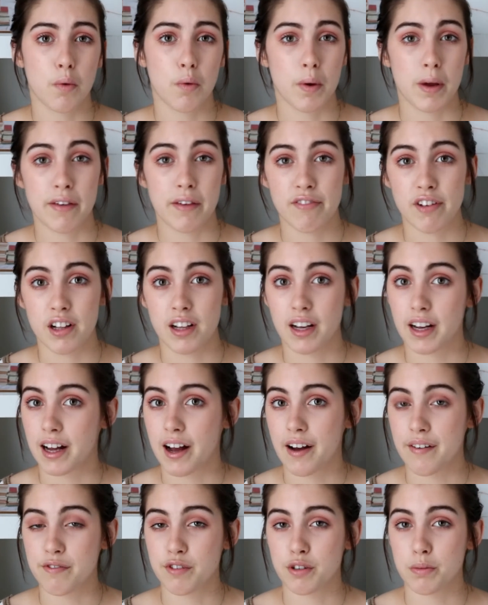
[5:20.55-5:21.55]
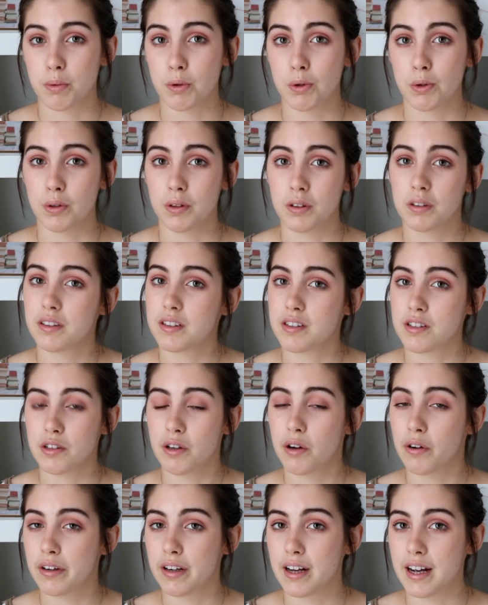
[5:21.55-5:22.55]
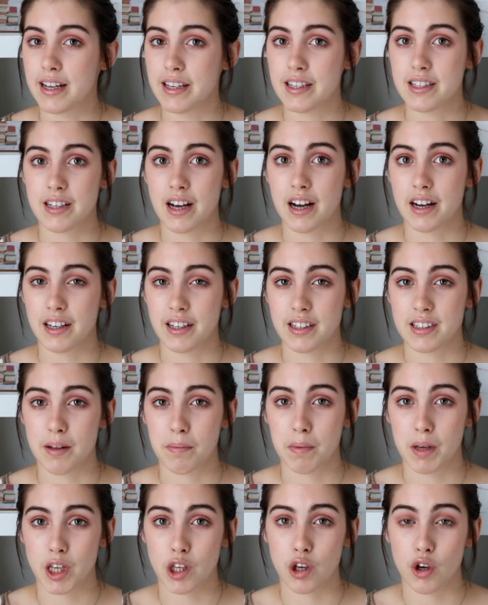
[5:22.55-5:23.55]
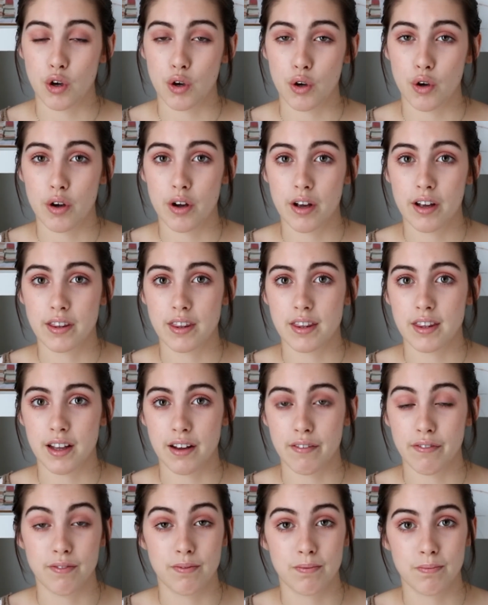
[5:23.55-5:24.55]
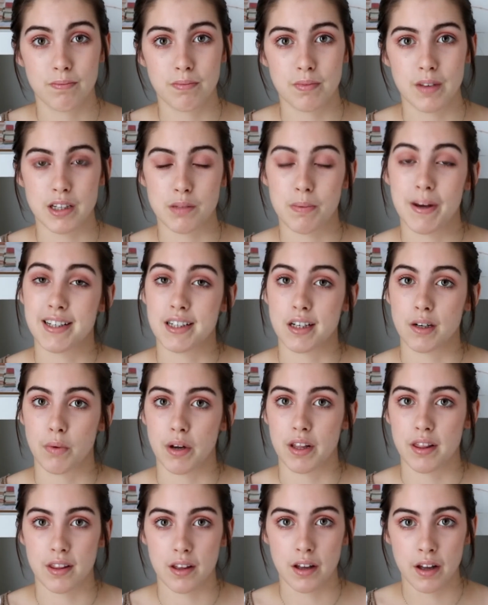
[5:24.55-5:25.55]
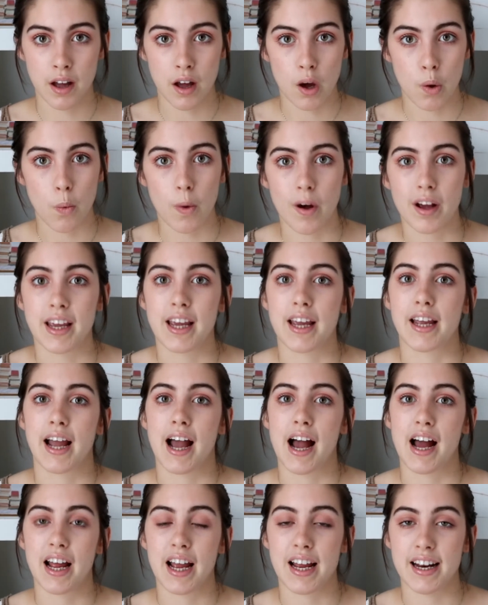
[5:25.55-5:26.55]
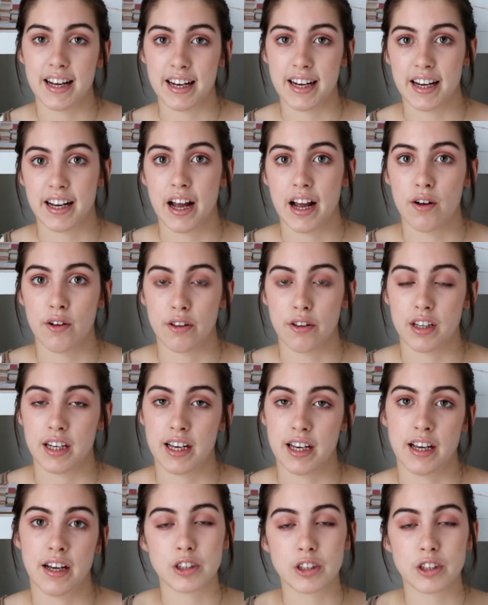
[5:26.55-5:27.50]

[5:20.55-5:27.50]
We feel uncomfortable. It's not nice starting something new, that especially with working out and eating healthy.